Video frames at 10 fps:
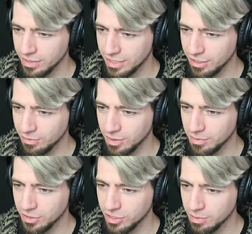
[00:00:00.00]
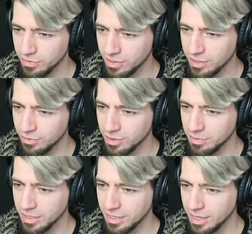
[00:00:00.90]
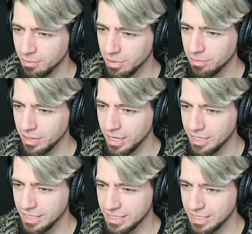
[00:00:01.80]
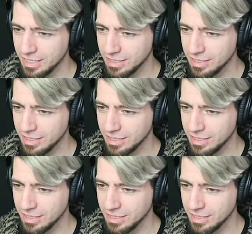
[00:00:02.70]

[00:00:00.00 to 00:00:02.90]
I don't want to be on top of it. I want to be a bit behind it.